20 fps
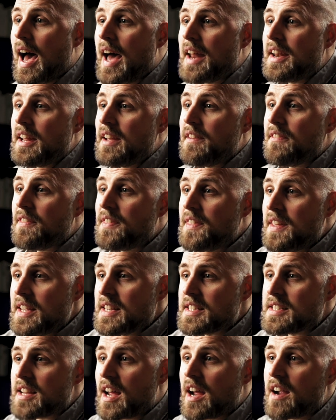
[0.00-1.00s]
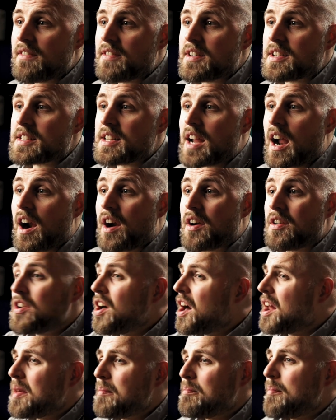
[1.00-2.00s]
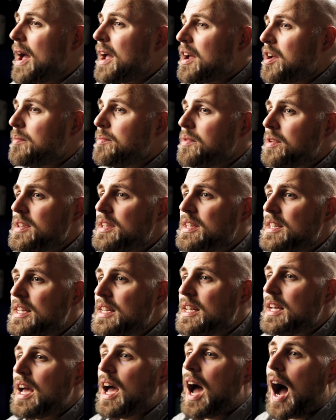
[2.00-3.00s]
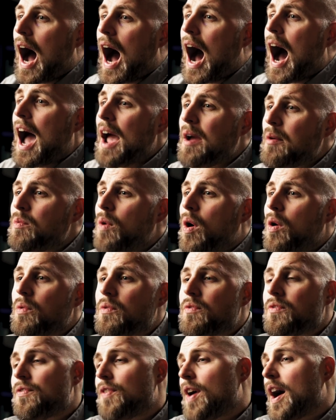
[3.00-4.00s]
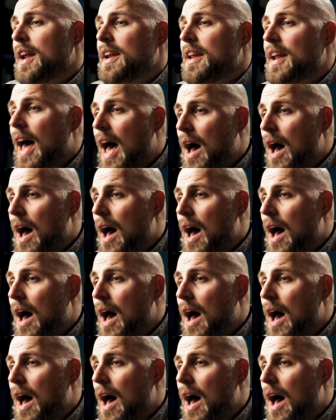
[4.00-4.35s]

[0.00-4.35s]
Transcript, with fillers: and if these divers are not in my community, I won't find it